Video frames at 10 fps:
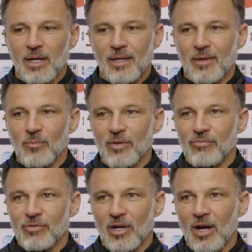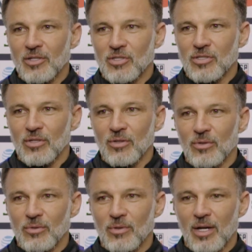and then with regards
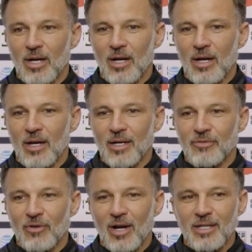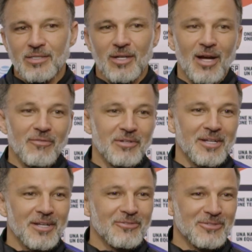to uh, advice I haven't
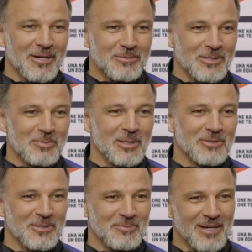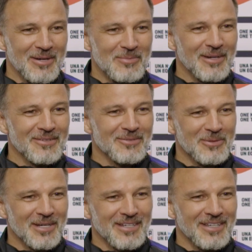had enough time to speak to him yet about
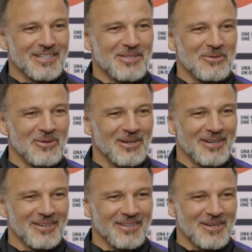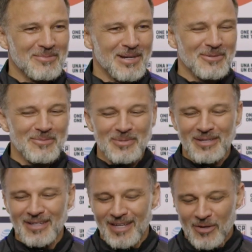what he needs to work on and go back with
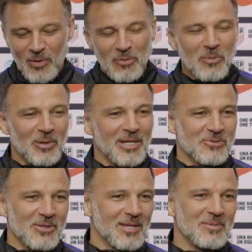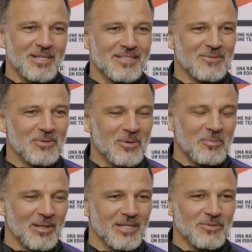but we were pleased with him he's we were
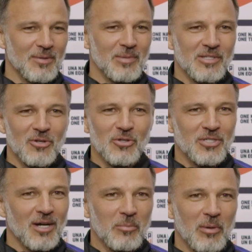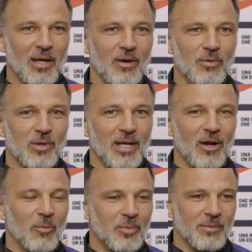pleased with him he's a good young player we want to
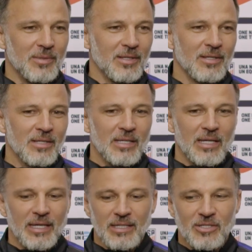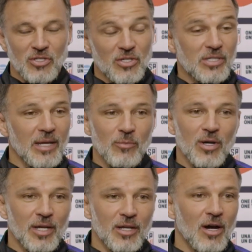help him and he needs to just keep
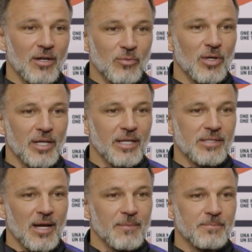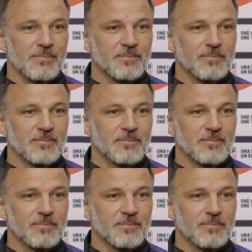working hard working at his game